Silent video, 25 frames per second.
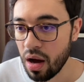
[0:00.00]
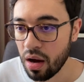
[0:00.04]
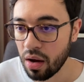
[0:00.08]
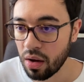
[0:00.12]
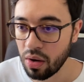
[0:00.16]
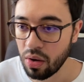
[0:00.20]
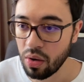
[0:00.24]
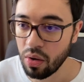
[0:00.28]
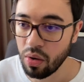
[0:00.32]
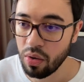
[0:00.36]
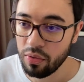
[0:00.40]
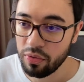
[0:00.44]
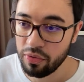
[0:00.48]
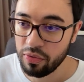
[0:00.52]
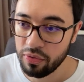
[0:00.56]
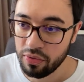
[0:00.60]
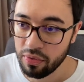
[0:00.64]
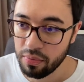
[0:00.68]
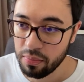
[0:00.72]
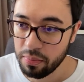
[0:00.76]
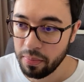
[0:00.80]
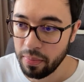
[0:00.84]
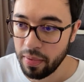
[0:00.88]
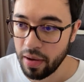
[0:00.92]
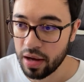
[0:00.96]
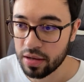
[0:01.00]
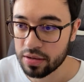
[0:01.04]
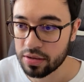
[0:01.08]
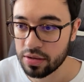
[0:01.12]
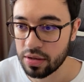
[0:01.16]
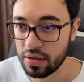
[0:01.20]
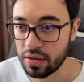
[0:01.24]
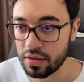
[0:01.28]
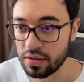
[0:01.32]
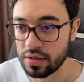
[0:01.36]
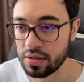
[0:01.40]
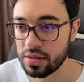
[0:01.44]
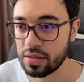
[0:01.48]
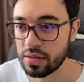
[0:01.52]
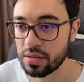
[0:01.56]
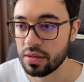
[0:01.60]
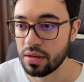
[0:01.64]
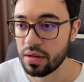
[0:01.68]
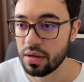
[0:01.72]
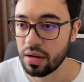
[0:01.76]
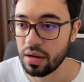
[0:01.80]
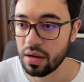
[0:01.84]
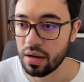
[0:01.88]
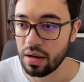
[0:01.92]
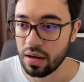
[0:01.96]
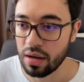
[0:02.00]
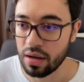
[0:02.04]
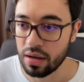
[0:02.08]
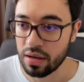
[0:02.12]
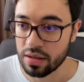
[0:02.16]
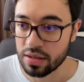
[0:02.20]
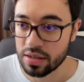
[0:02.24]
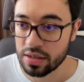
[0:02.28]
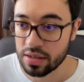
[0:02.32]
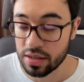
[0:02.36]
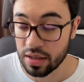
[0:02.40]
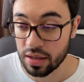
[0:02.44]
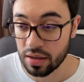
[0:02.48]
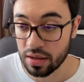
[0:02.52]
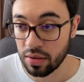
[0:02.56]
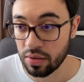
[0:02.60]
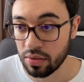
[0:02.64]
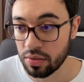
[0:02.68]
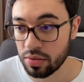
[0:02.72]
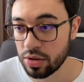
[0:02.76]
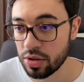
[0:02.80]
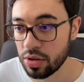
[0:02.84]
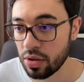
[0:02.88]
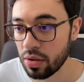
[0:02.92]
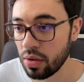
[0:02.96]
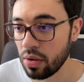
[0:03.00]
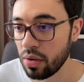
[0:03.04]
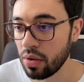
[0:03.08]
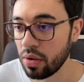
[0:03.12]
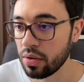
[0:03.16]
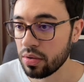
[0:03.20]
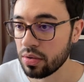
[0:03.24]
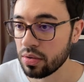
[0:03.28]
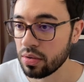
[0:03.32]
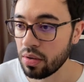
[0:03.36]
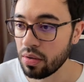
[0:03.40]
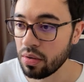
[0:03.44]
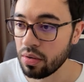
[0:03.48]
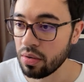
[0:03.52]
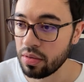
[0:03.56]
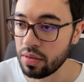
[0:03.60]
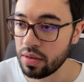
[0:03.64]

Goff patterns still good to learn on